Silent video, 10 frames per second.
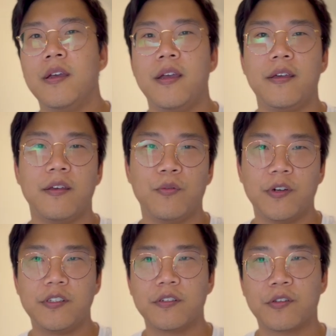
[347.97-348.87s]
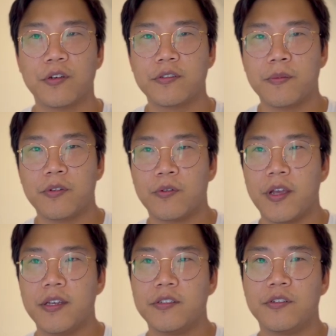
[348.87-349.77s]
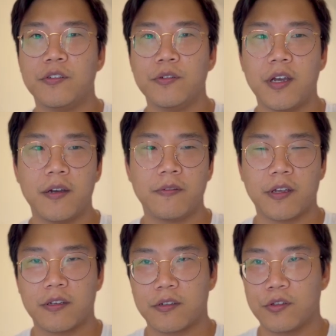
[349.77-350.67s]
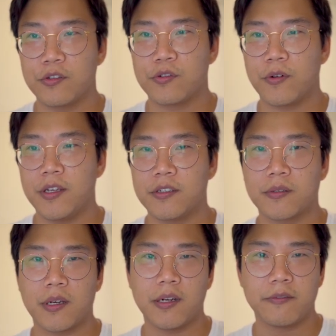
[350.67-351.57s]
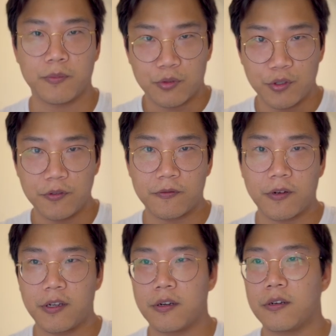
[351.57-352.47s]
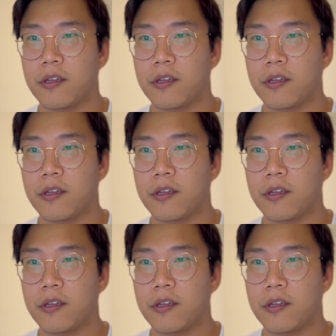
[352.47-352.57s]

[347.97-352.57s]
And then once you close up the range, you do have like a close range kind of a brute fighter,